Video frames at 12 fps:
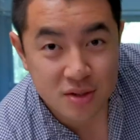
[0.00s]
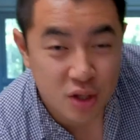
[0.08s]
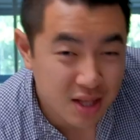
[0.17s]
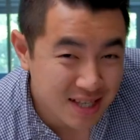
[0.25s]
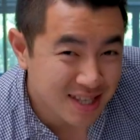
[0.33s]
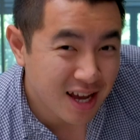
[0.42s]
So
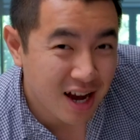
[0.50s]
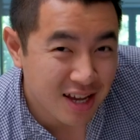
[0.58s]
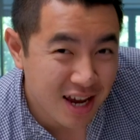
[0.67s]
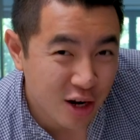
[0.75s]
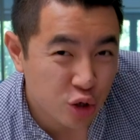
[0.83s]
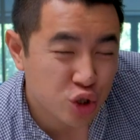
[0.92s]
that's the
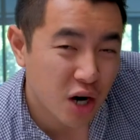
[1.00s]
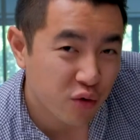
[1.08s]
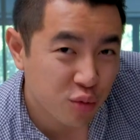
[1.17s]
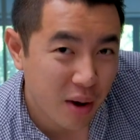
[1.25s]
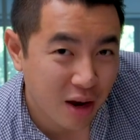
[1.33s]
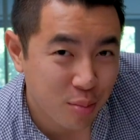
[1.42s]
Arcido
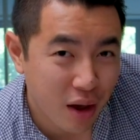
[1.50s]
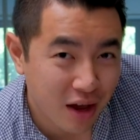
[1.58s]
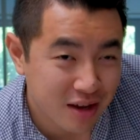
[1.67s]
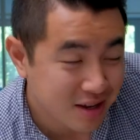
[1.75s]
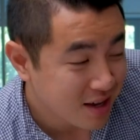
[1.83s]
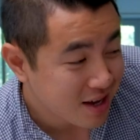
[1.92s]
Travel
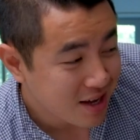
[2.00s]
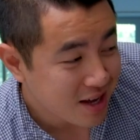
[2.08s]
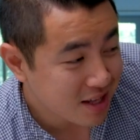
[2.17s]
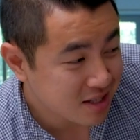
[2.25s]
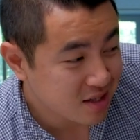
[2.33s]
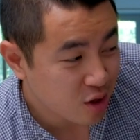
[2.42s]
Backpack.
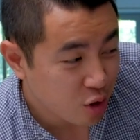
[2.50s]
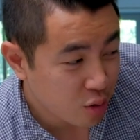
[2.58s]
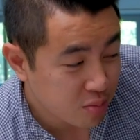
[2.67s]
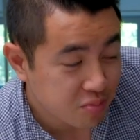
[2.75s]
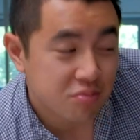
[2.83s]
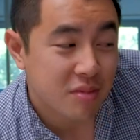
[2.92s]
It's
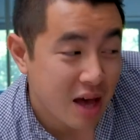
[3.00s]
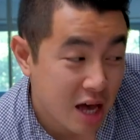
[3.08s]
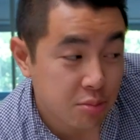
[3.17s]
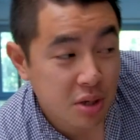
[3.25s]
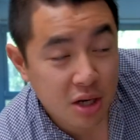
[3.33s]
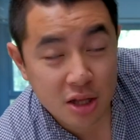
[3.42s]
the
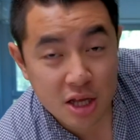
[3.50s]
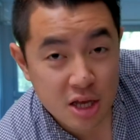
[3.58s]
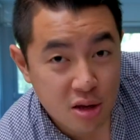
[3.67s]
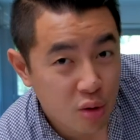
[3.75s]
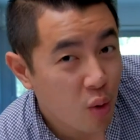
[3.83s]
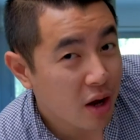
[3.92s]

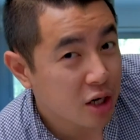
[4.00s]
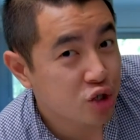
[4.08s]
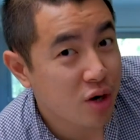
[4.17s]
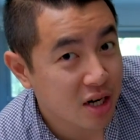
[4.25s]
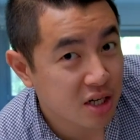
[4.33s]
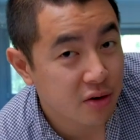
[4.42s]
admittedly quite
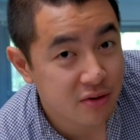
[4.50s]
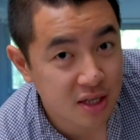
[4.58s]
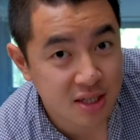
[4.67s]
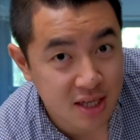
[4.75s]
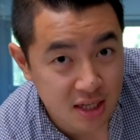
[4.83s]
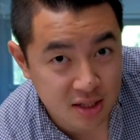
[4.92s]
attractive
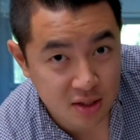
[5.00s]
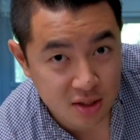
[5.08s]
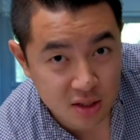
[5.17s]
successor